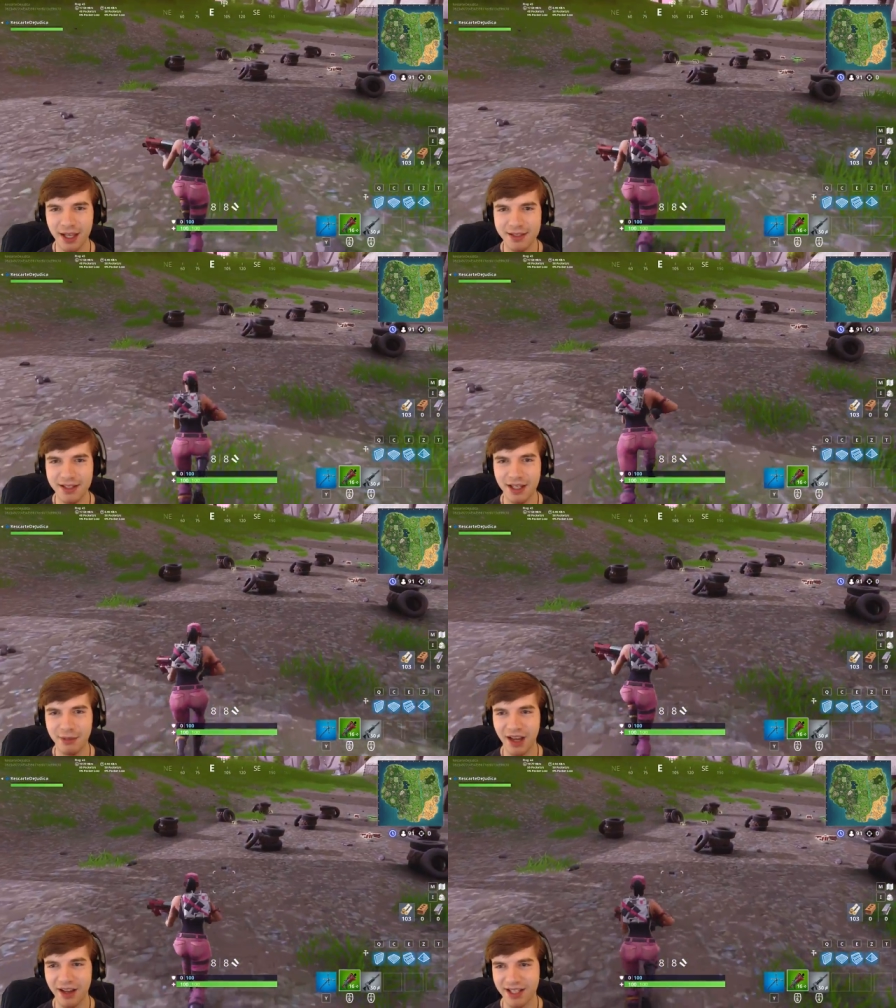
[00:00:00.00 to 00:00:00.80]
It's going to
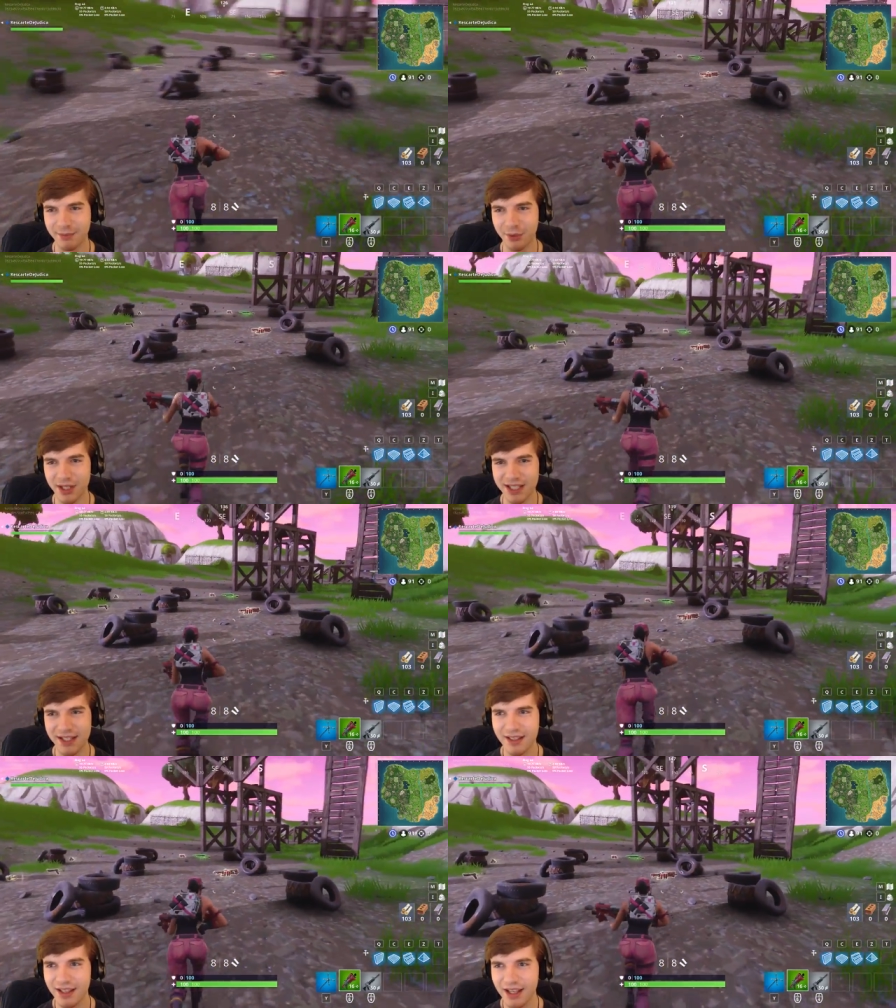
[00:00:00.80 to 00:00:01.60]
be awesome,
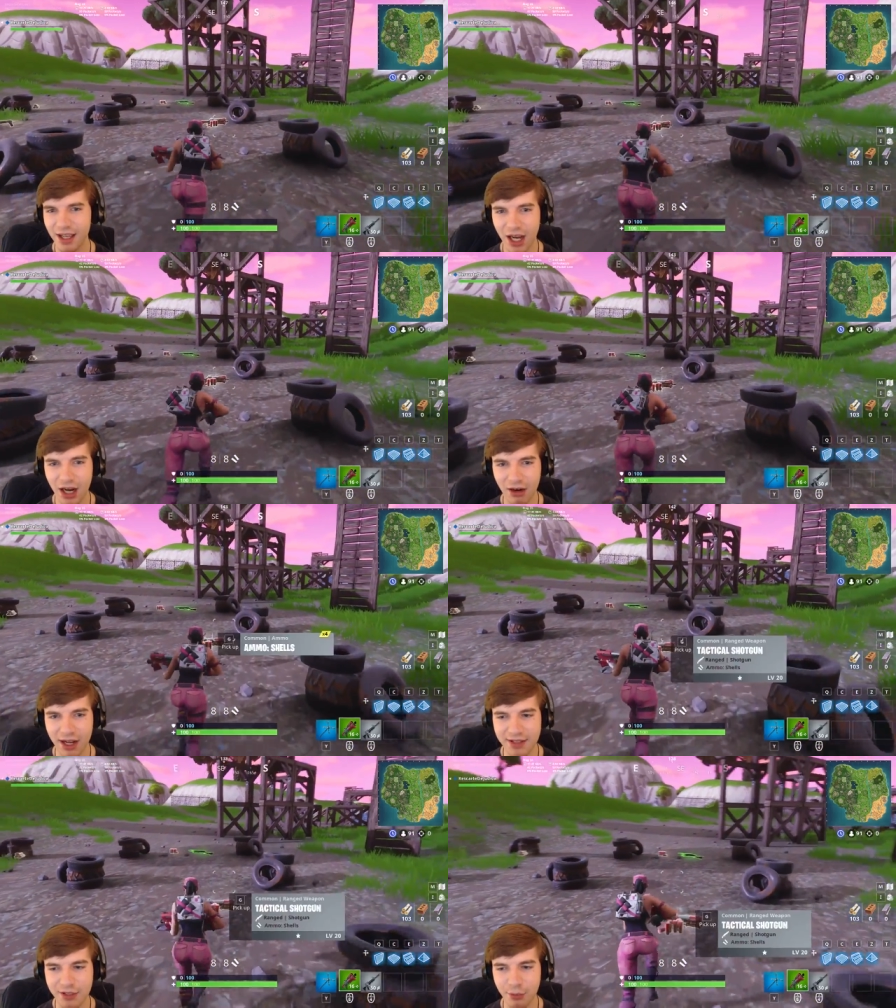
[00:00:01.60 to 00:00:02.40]
boys.
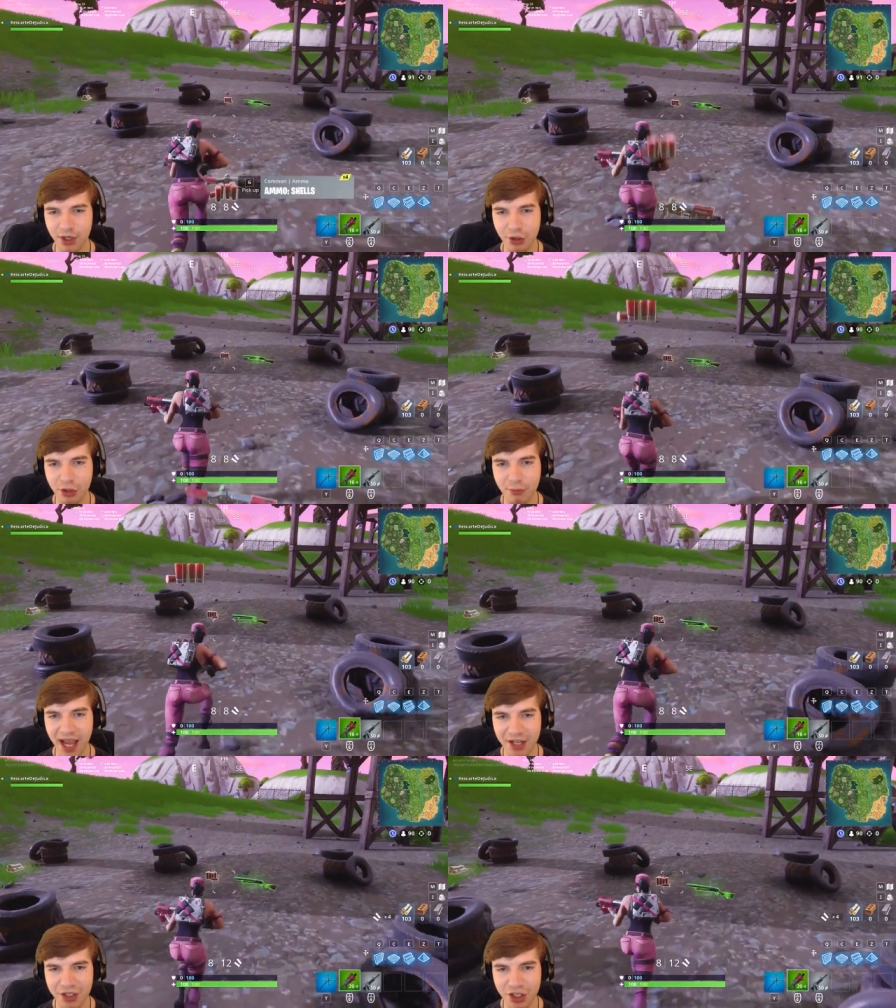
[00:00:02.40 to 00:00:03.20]
Alright, so we're in a new
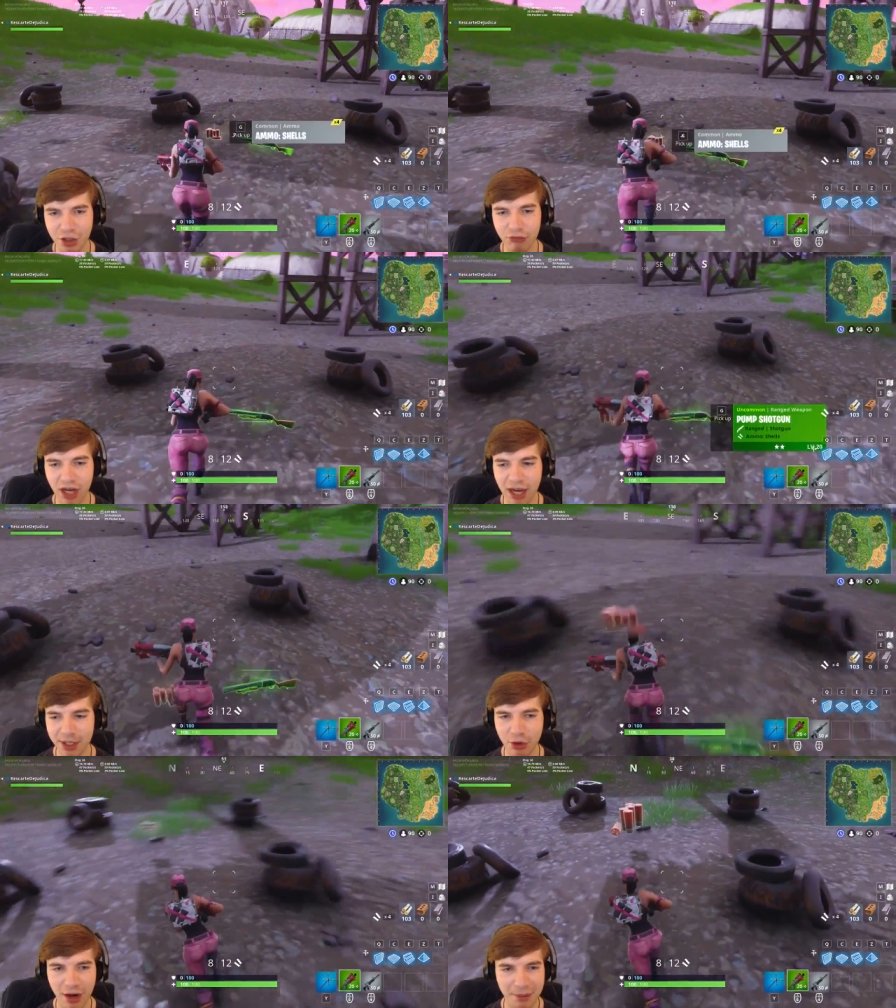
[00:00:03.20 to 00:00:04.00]
match, new
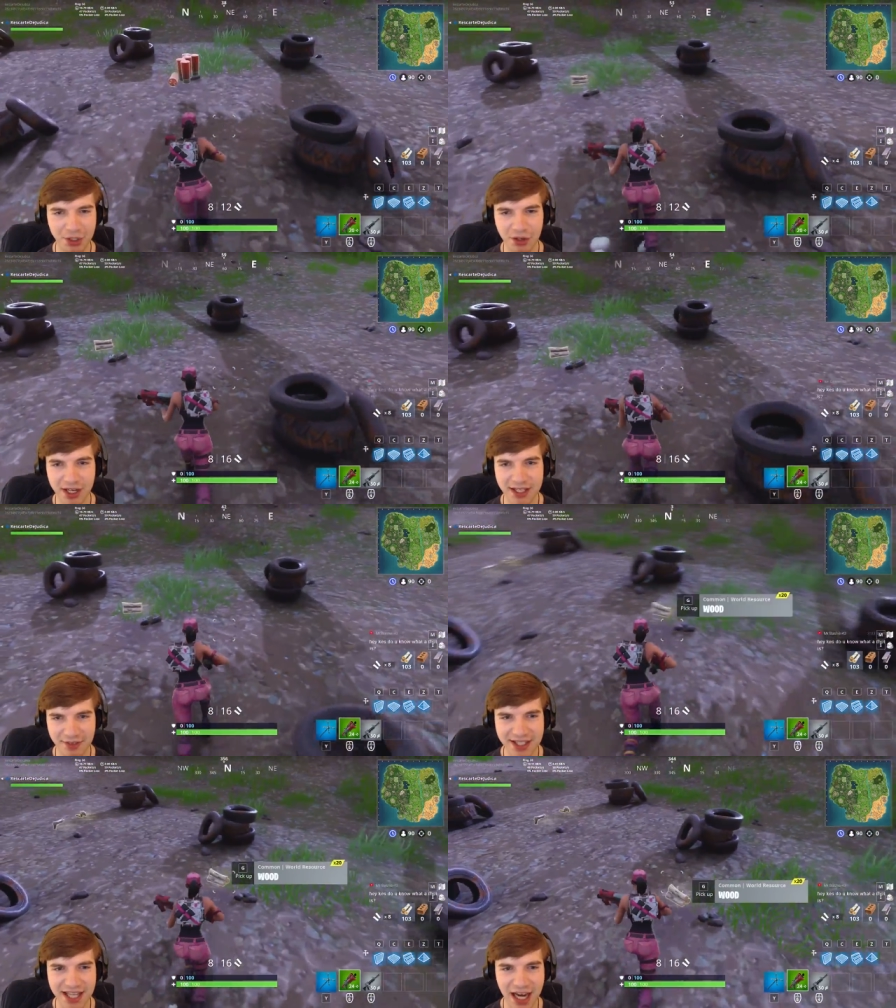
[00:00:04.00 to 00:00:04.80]
lobby, new opportunities,
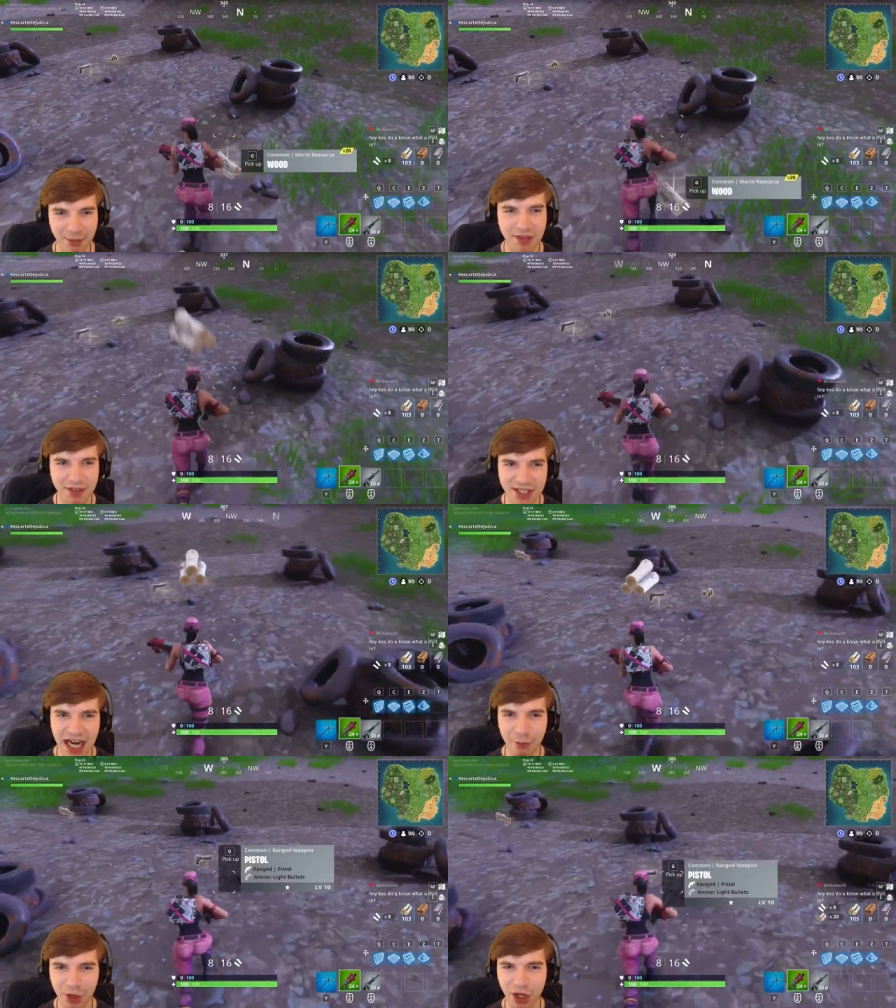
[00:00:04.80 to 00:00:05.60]
and this time
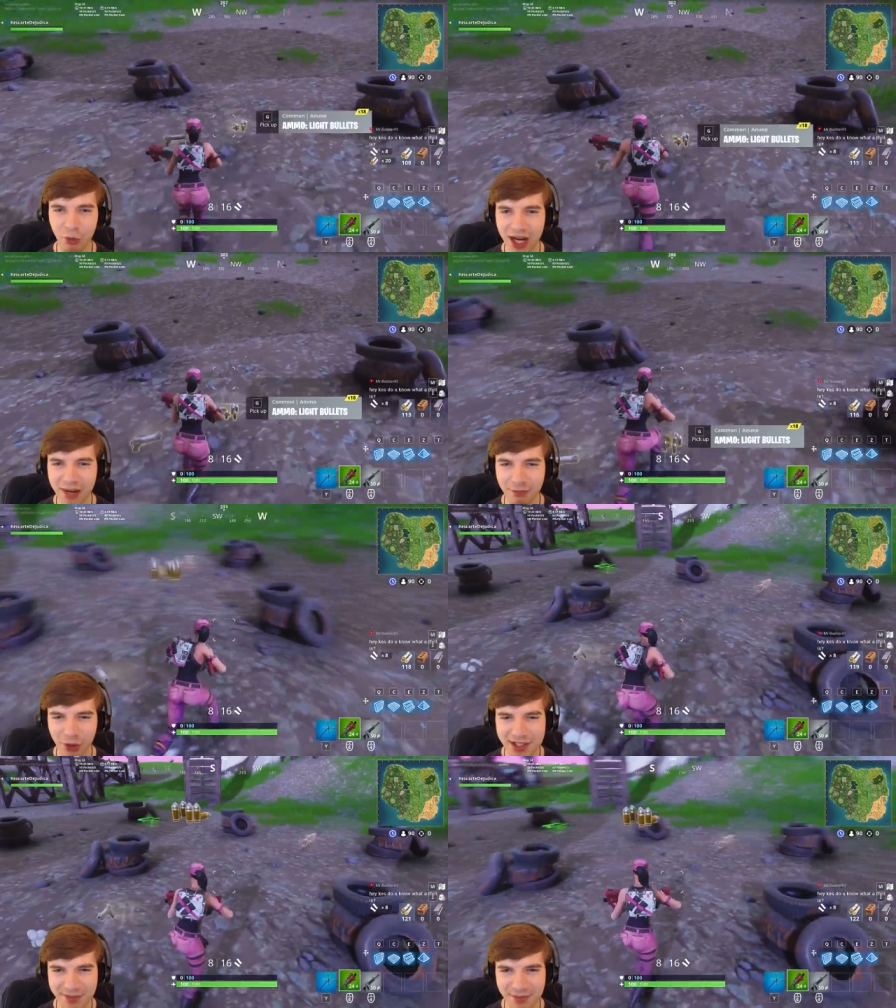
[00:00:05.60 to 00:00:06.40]
we're going to win it,
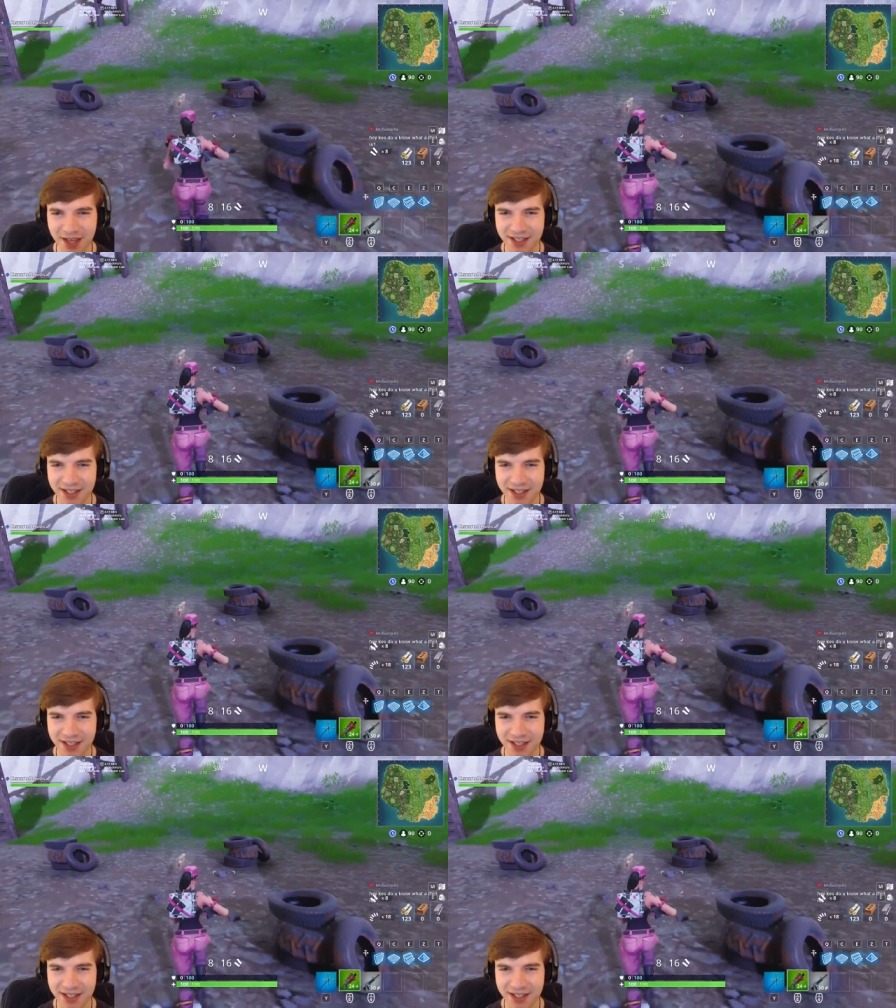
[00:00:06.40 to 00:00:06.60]
boys.